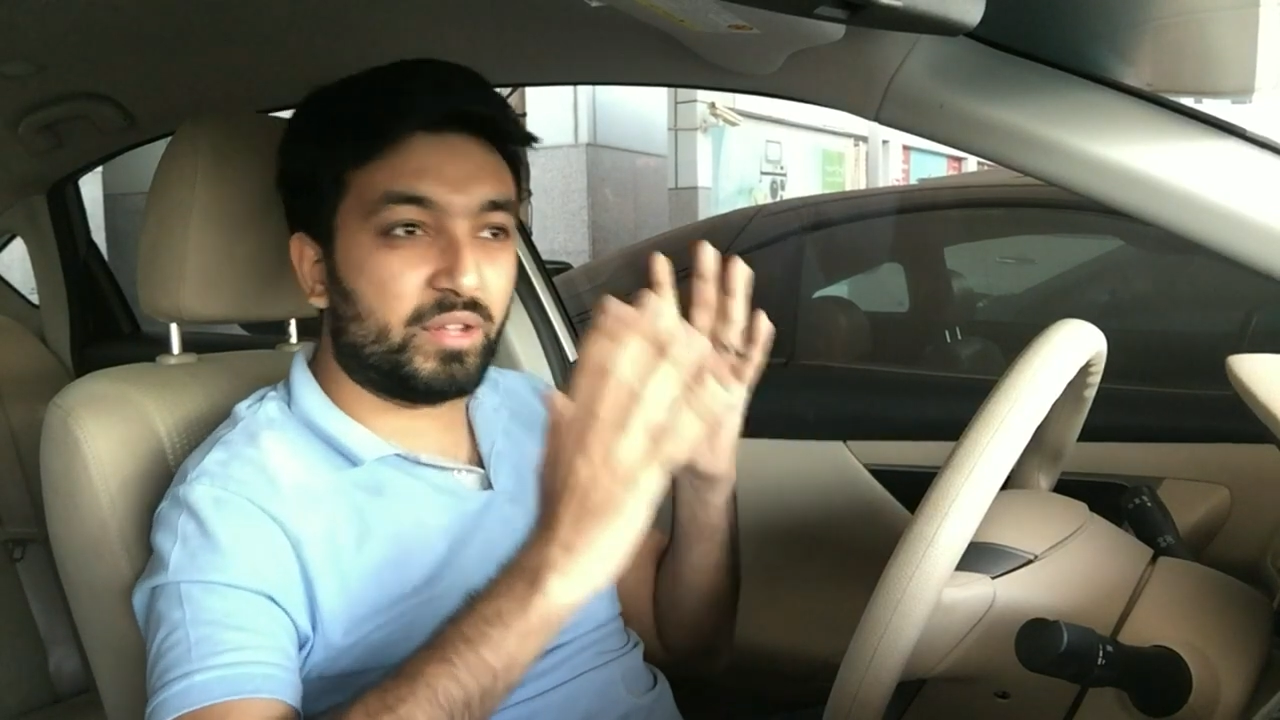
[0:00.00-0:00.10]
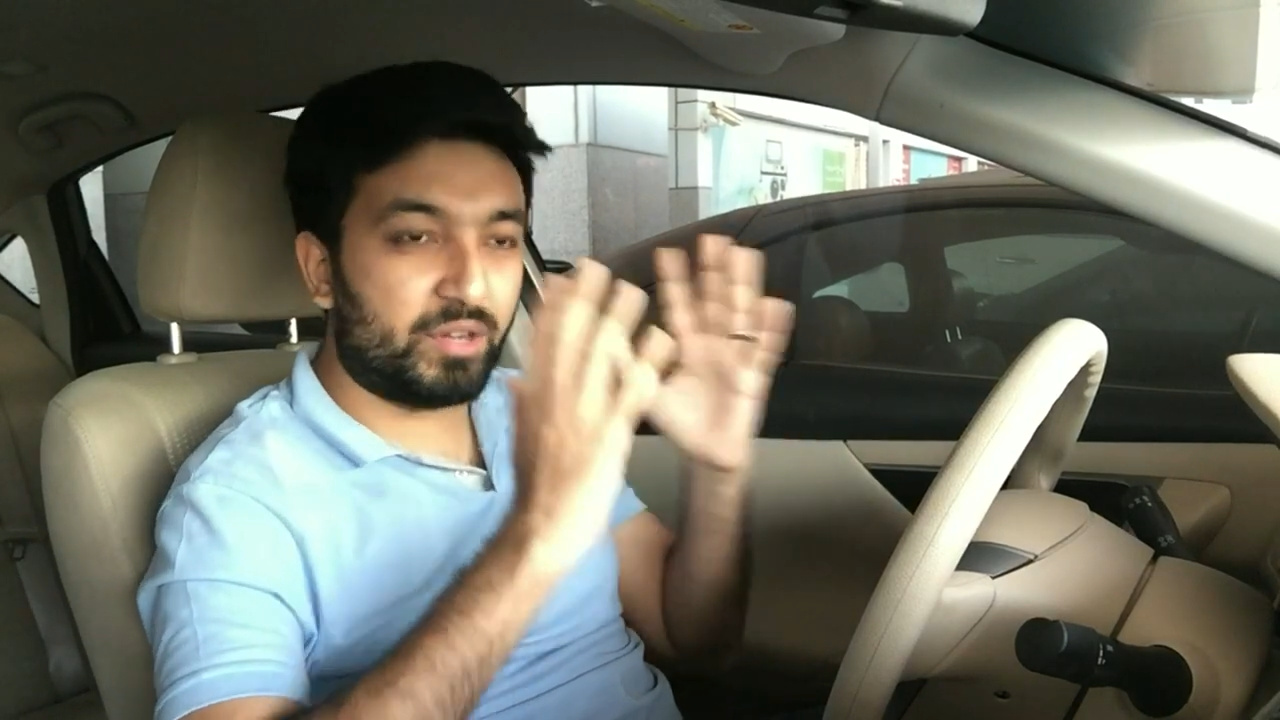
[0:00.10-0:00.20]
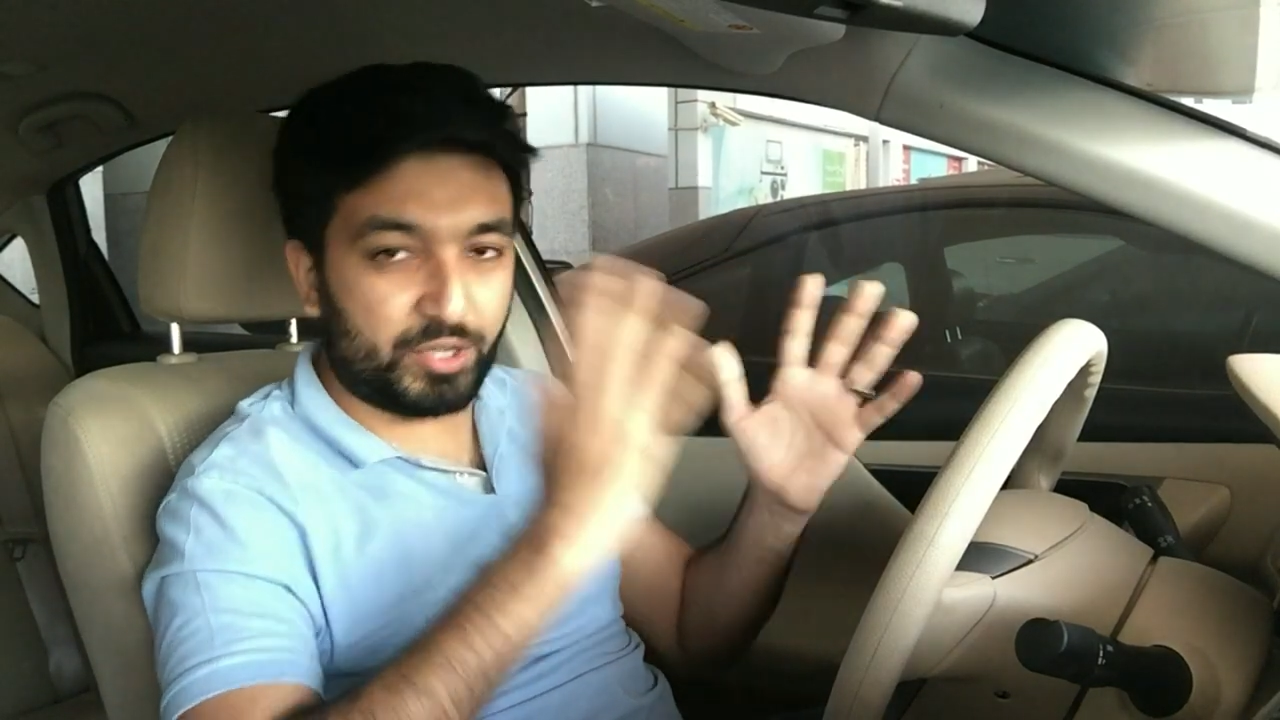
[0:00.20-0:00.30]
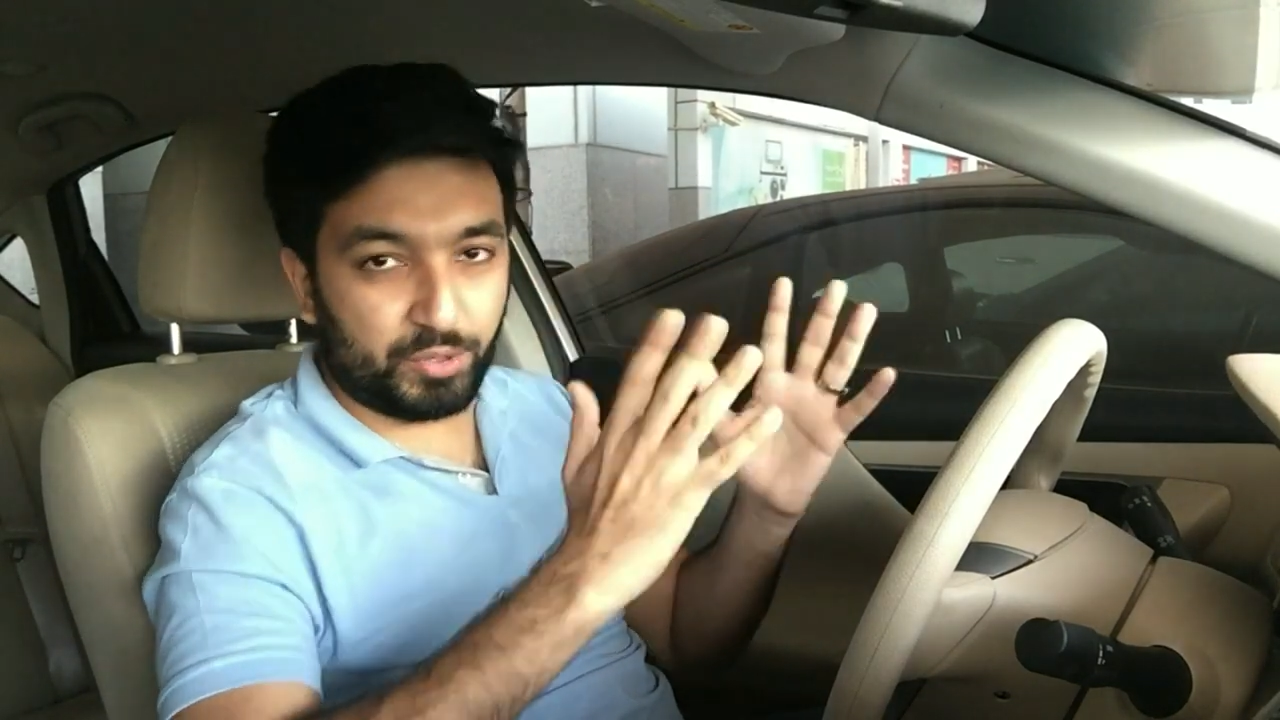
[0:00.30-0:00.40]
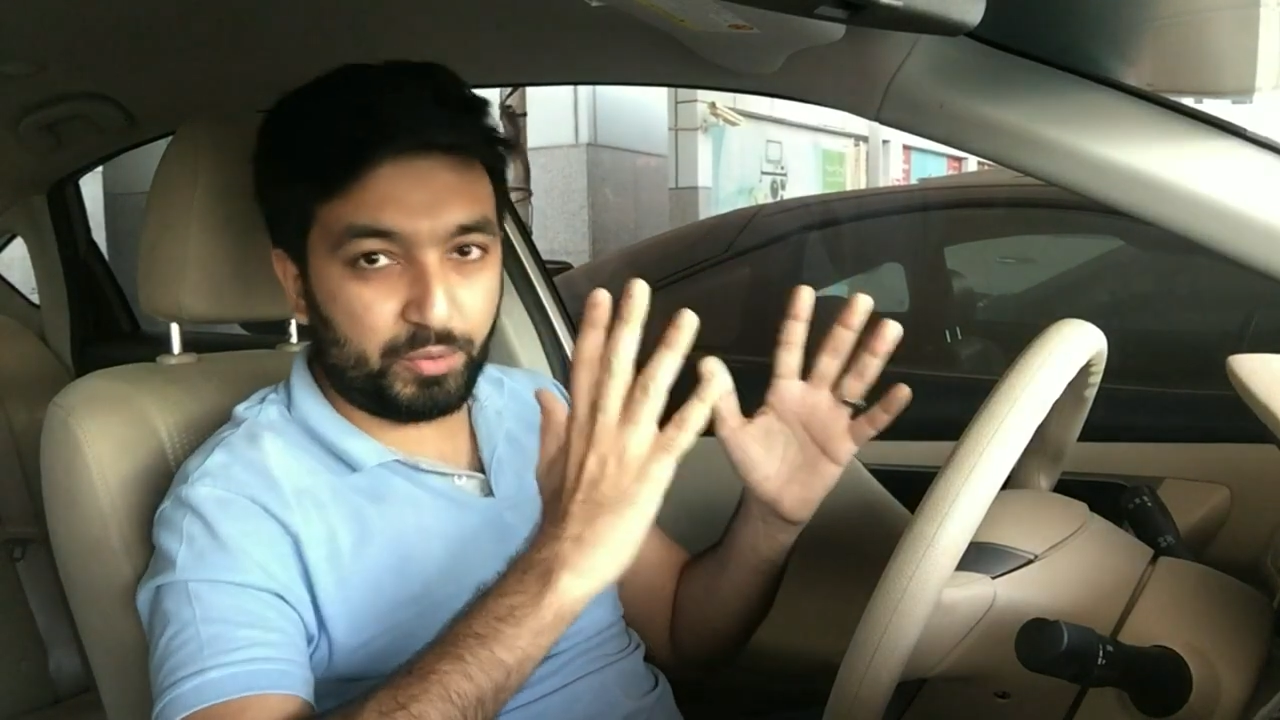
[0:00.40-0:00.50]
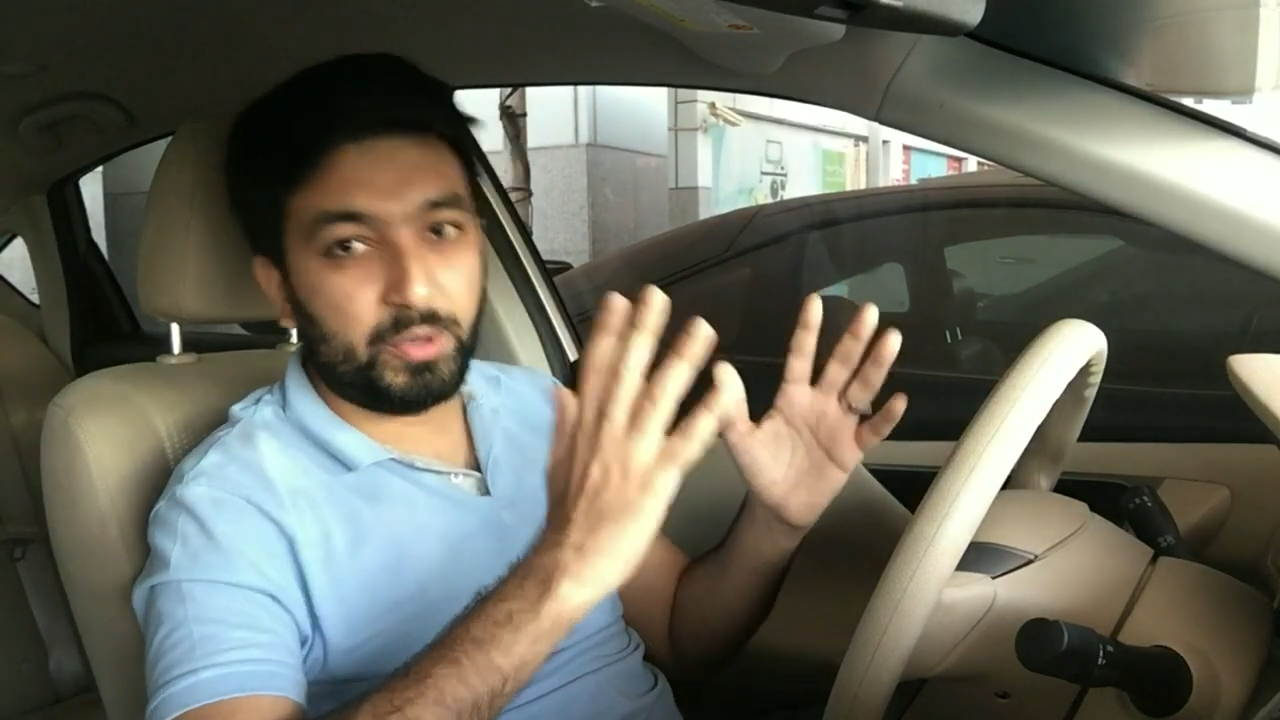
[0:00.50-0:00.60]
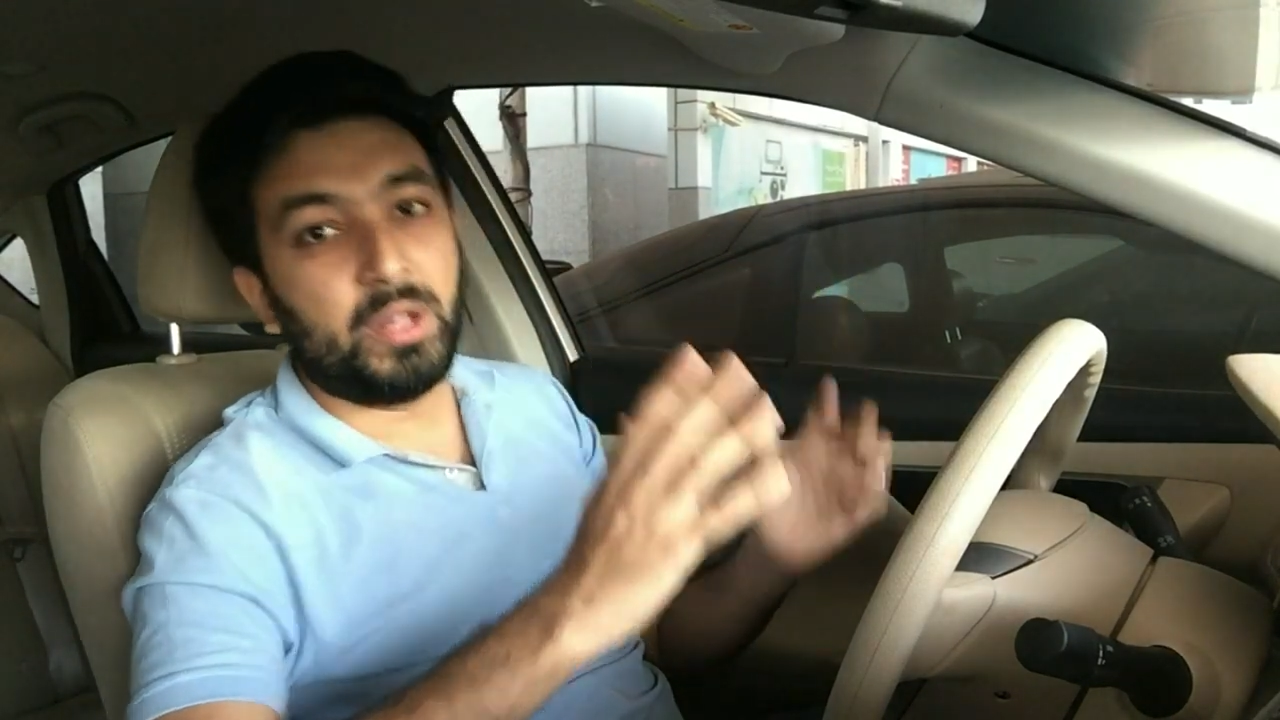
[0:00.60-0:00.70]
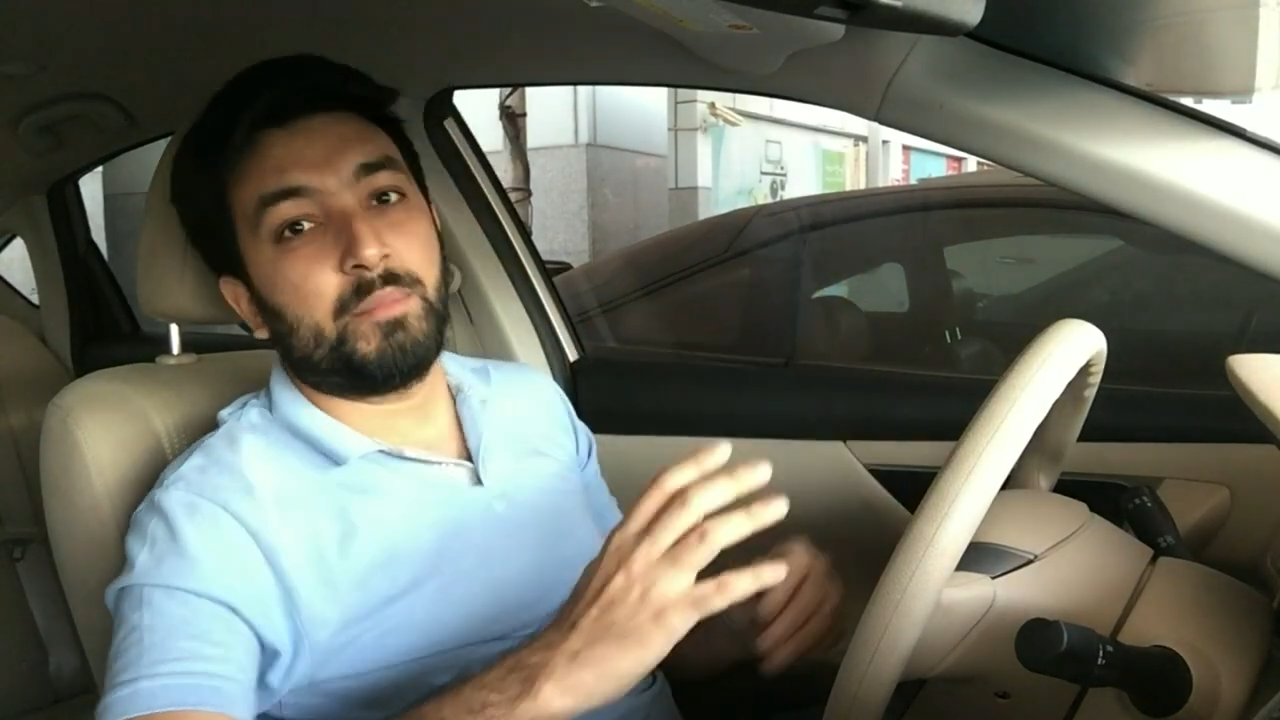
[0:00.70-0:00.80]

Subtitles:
the two